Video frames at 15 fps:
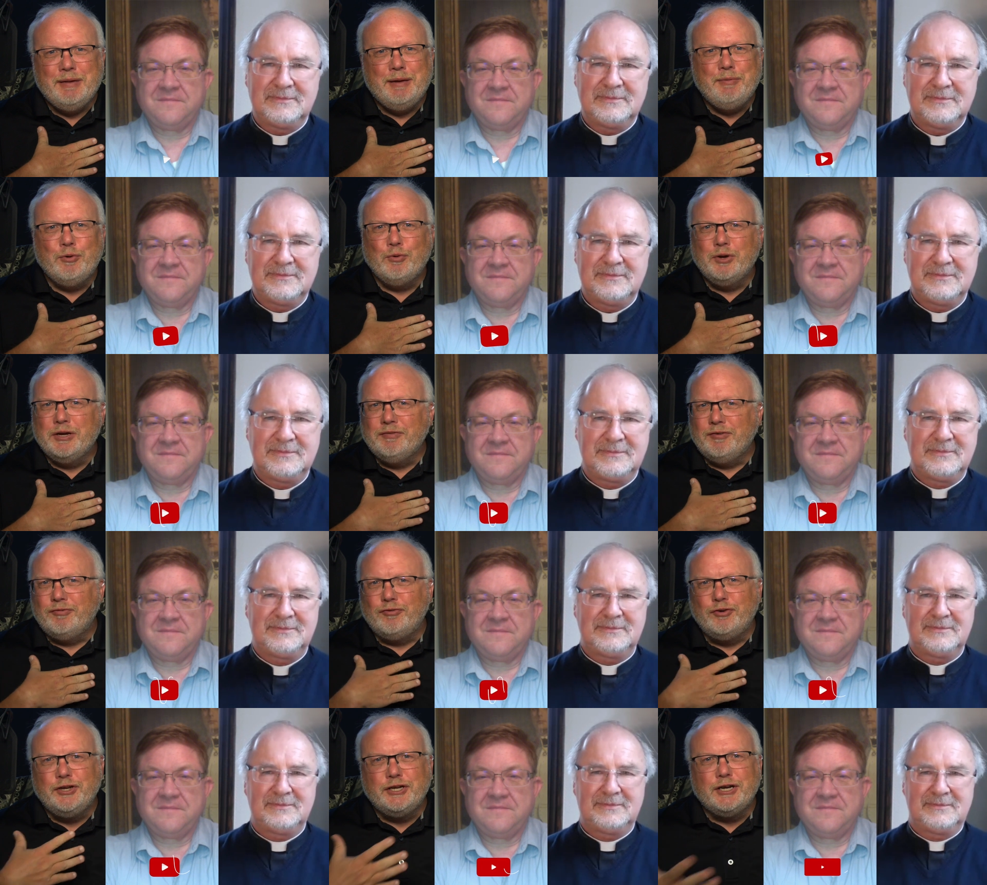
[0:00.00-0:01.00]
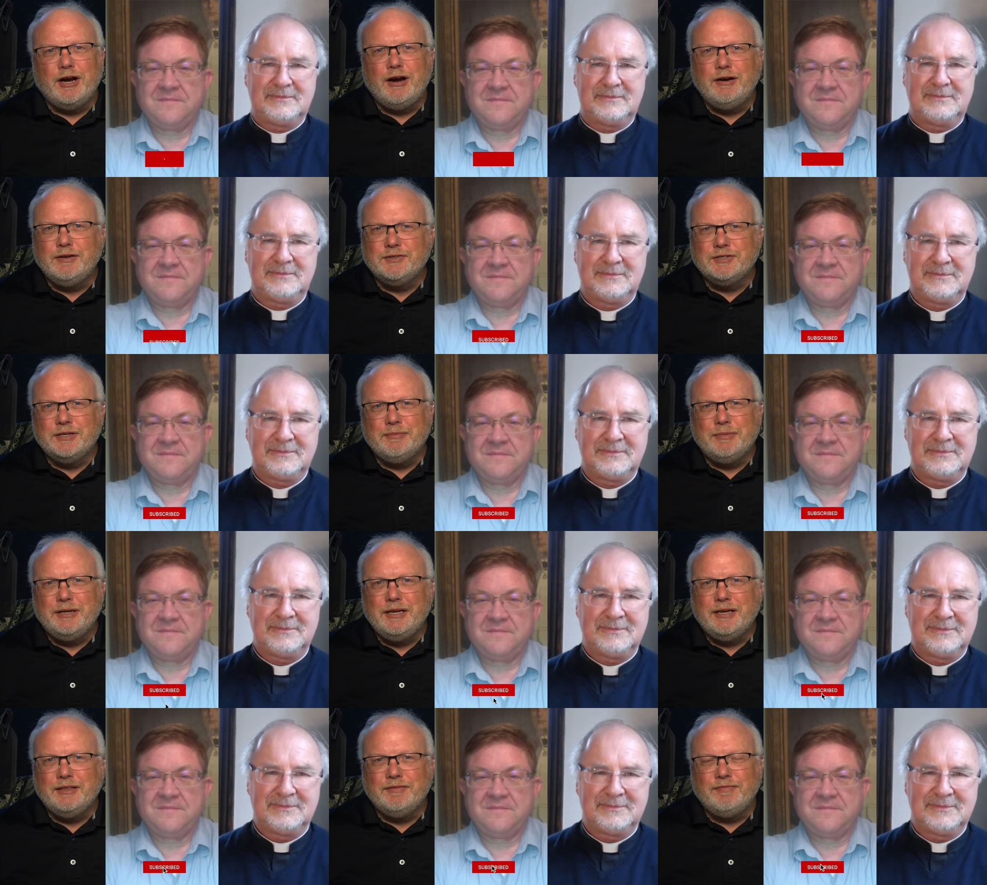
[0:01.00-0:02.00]
Speaker 1: we'll give a free car to
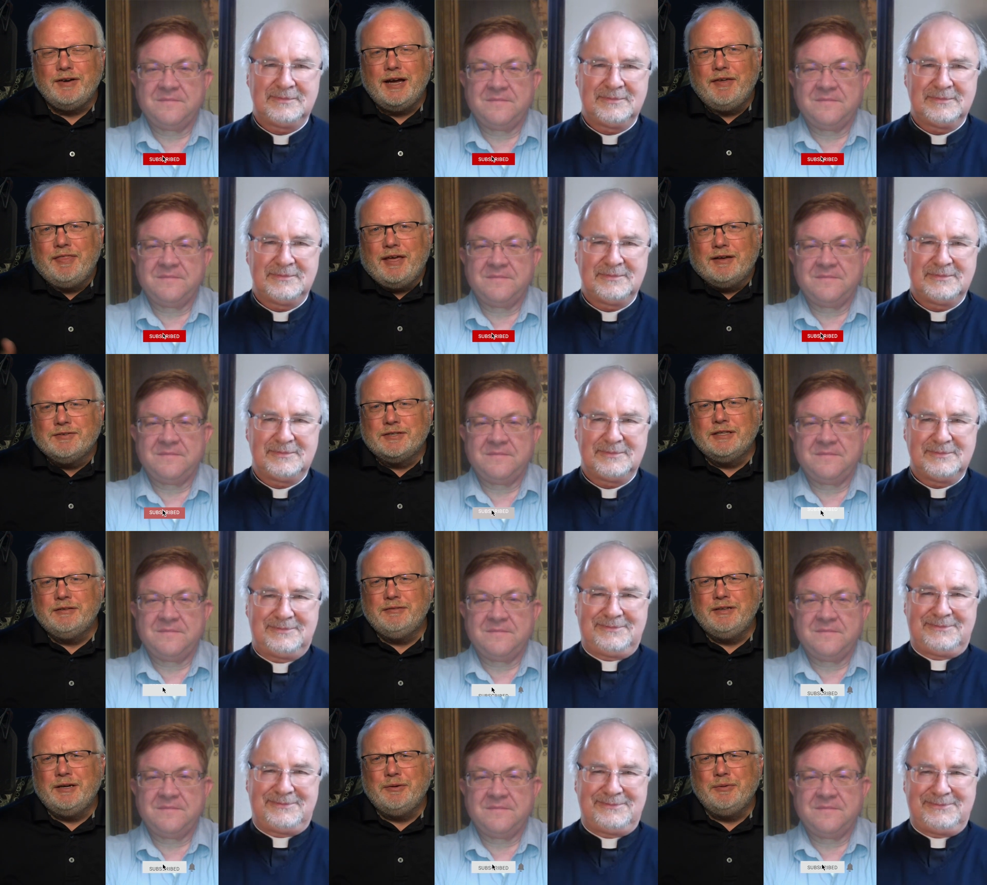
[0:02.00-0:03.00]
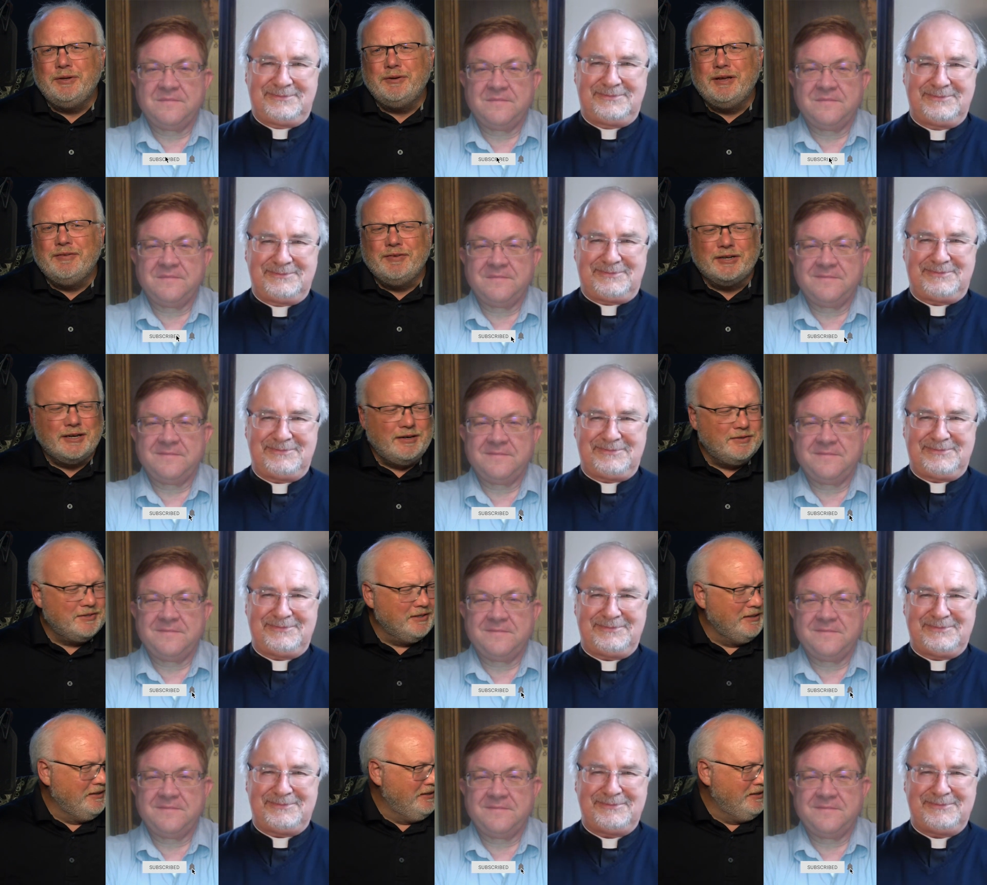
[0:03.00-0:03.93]
somebody on the 5,000. No, we don't have any cars.